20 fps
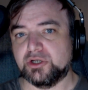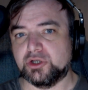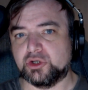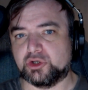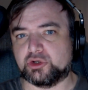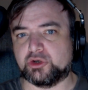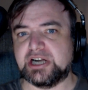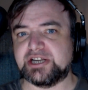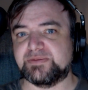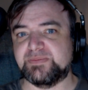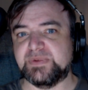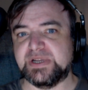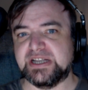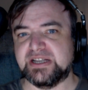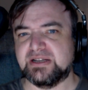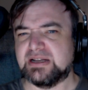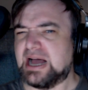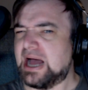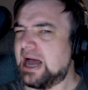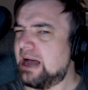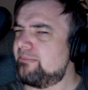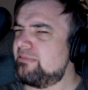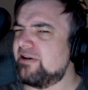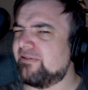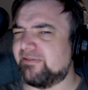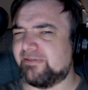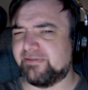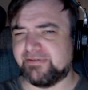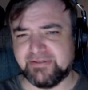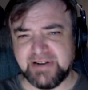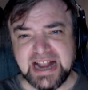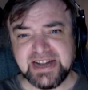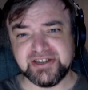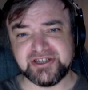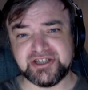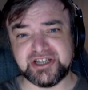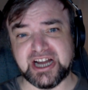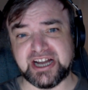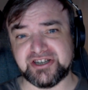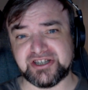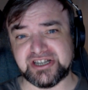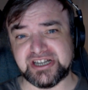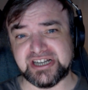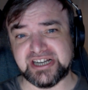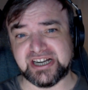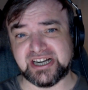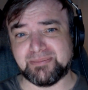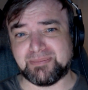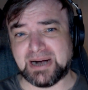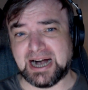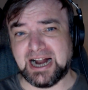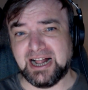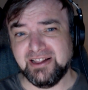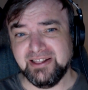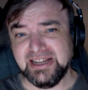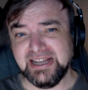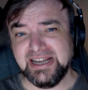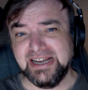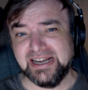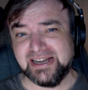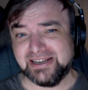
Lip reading: Trust me, I'm a French engineer apparently.